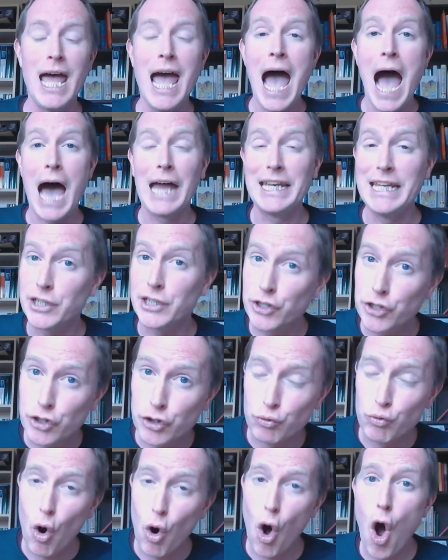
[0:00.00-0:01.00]
and he is
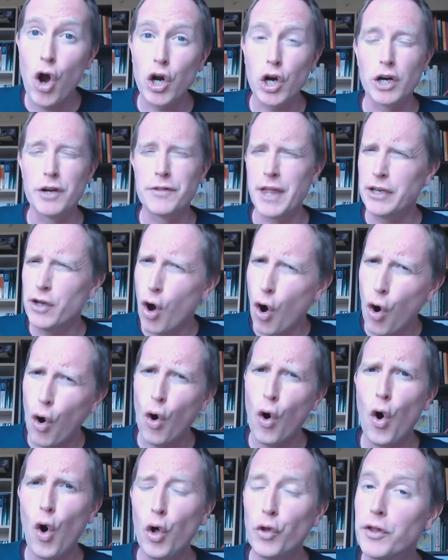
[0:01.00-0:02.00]
stronger than
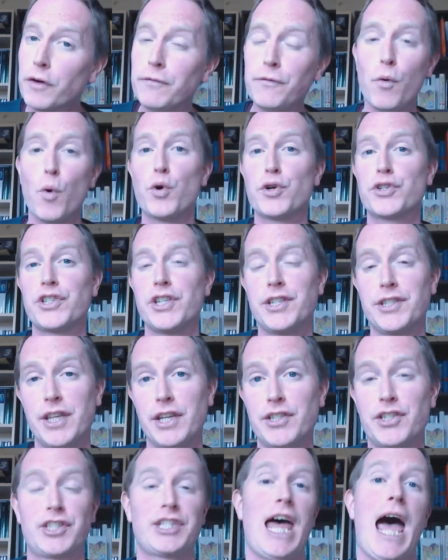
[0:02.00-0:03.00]
all the forces that
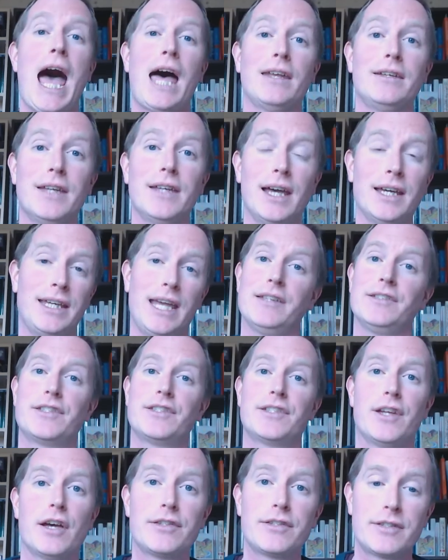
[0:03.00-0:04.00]
stand against
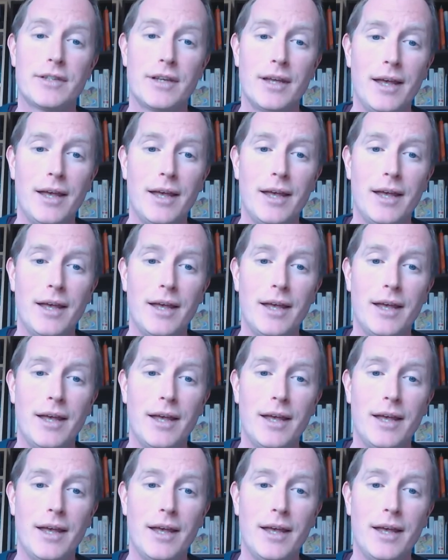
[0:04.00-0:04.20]
us.